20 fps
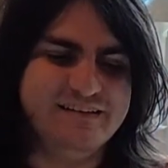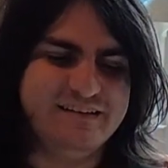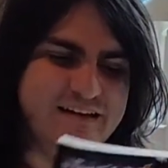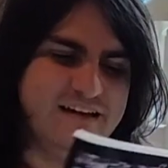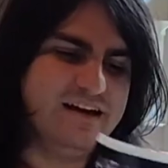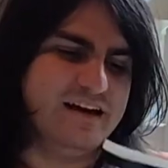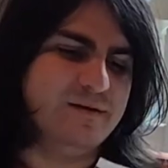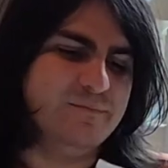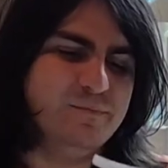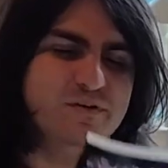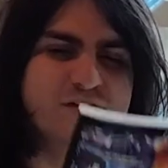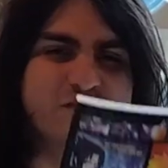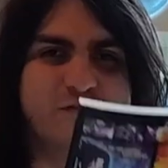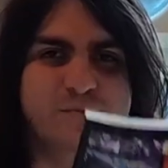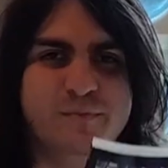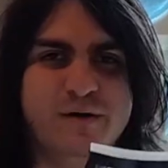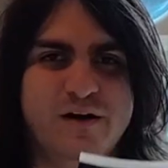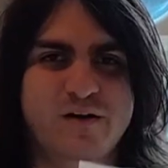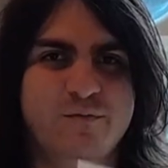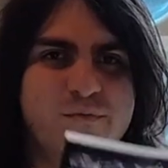it kind of put a
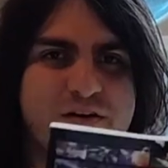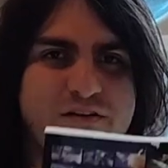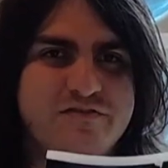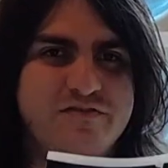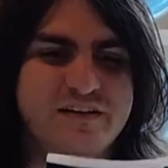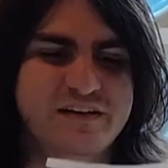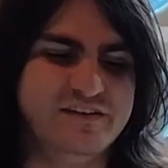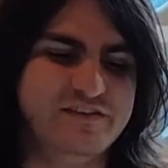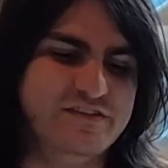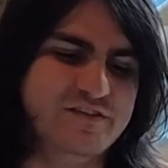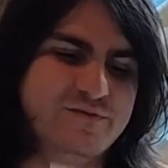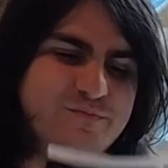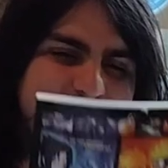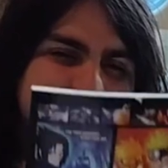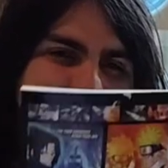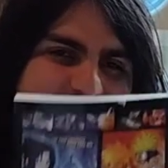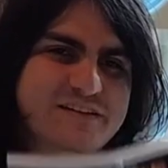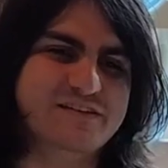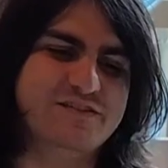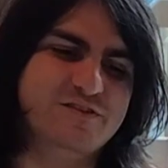smile on my face just
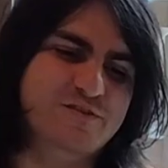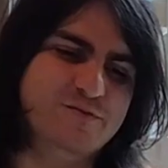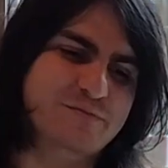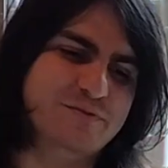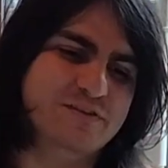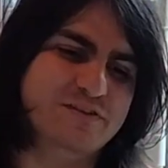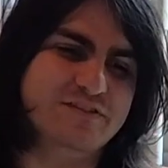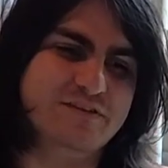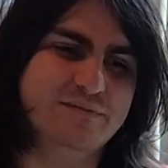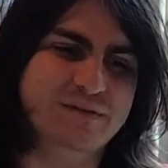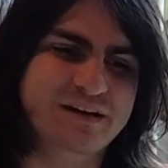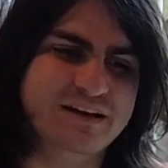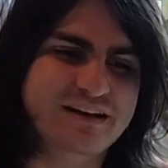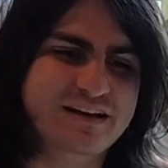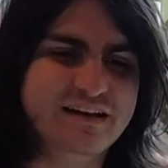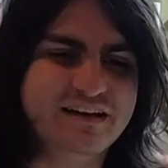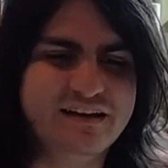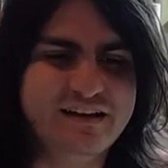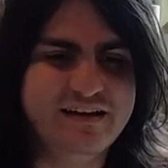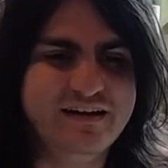bringing this home because I'm like,
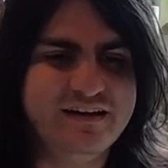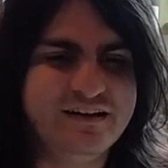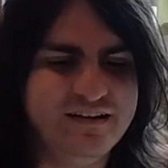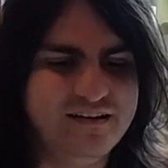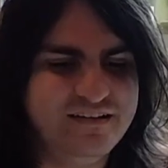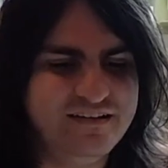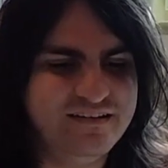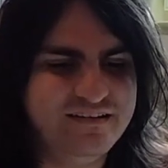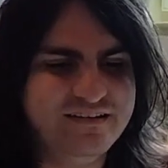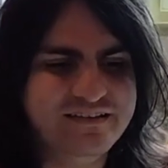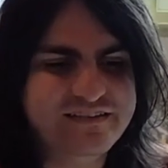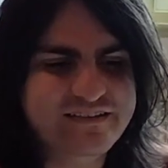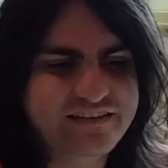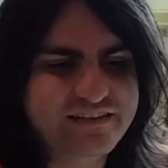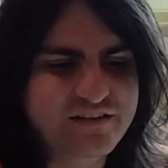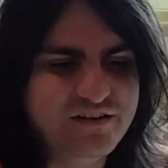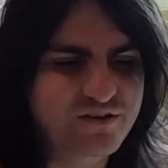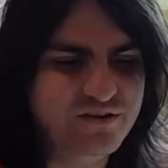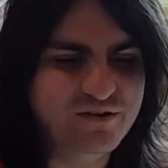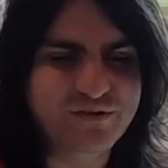oh, it's like
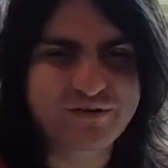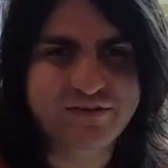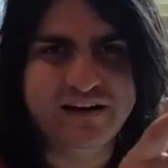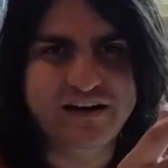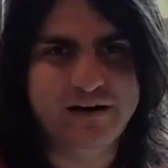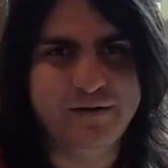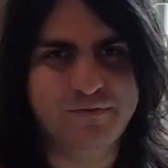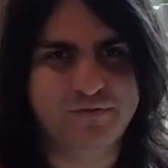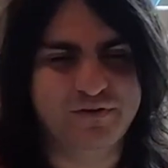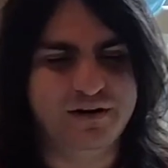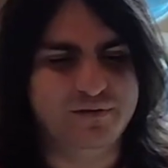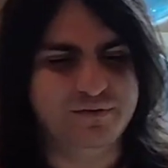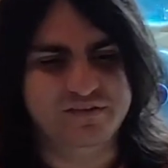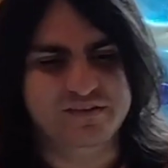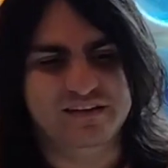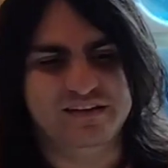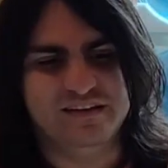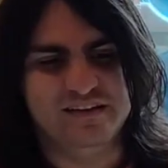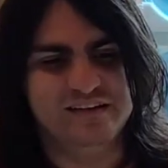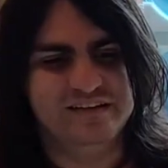the good old times when I was a
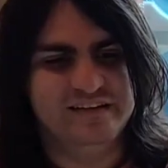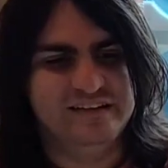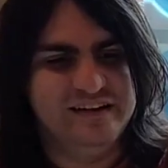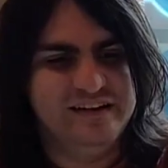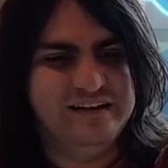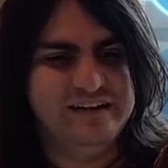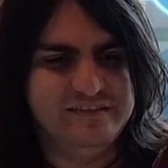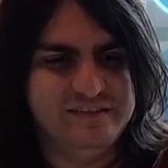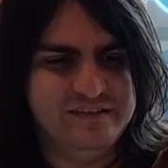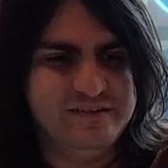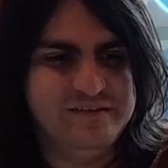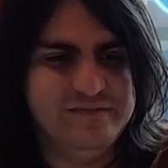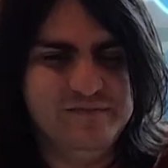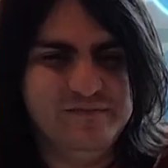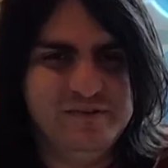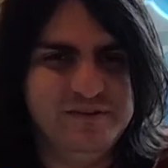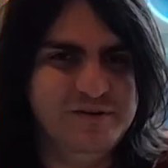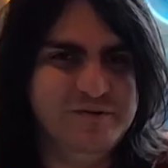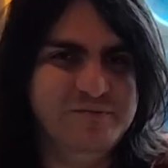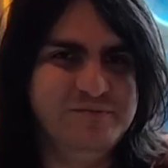kid and I had the
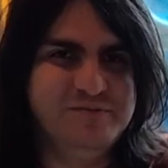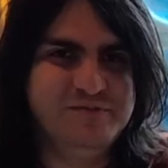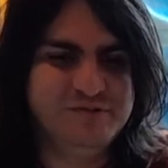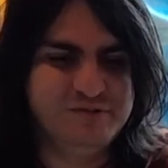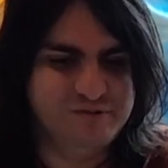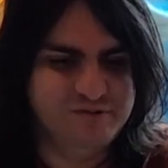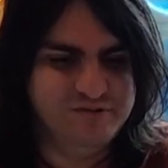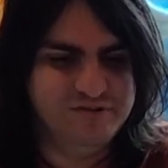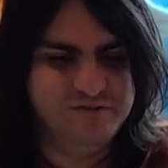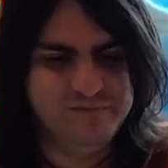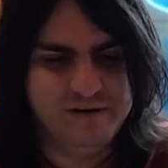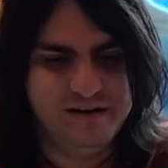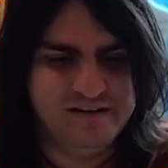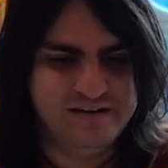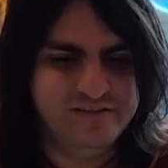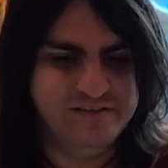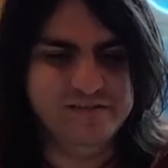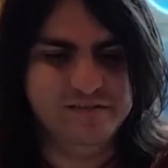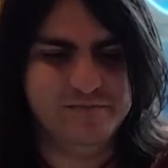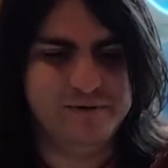Shonen Jump
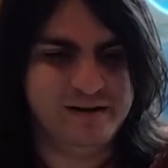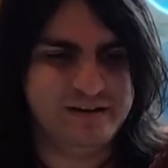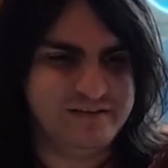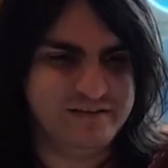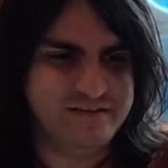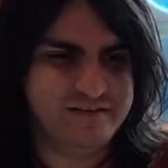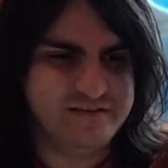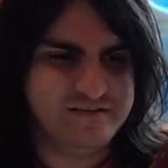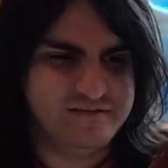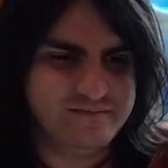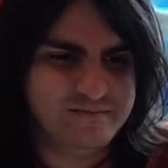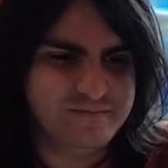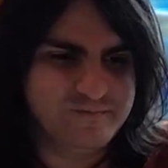magazines back then.